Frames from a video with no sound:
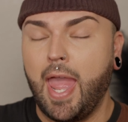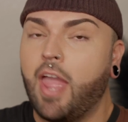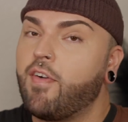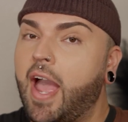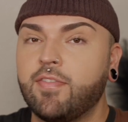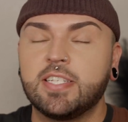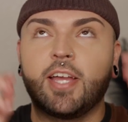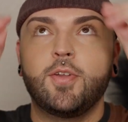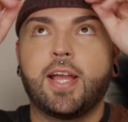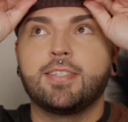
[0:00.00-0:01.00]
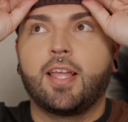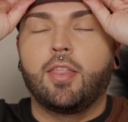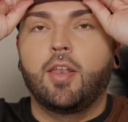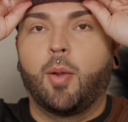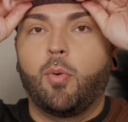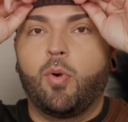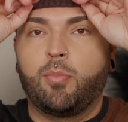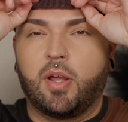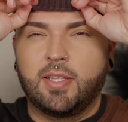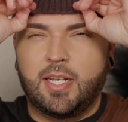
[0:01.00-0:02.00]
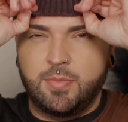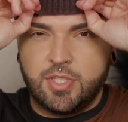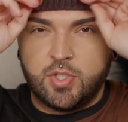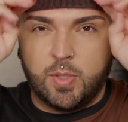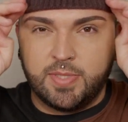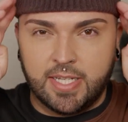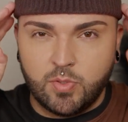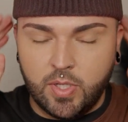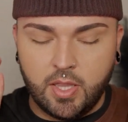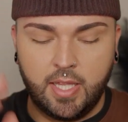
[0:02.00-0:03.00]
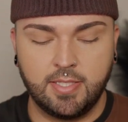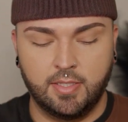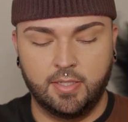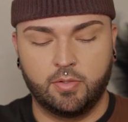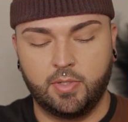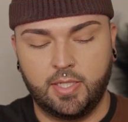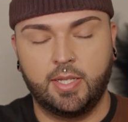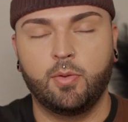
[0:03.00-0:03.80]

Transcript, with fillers: If I have to tell you guys like the number one product that I'm just so obsessed with is literally,